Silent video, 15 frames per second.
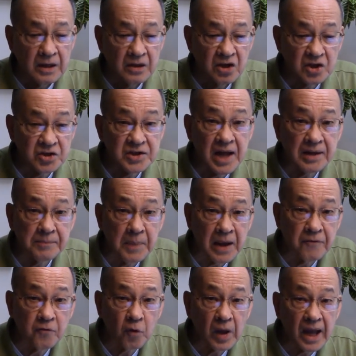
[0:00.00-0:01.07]
does not
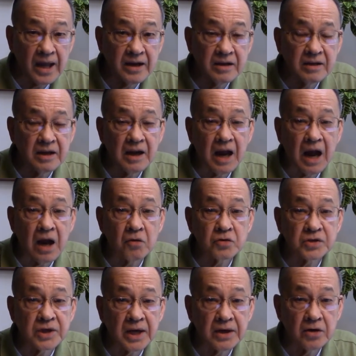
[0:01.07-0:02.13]
pay for anything
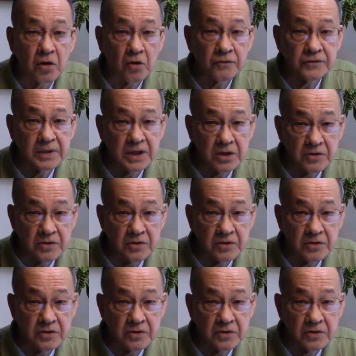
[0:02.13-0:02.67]
outside of the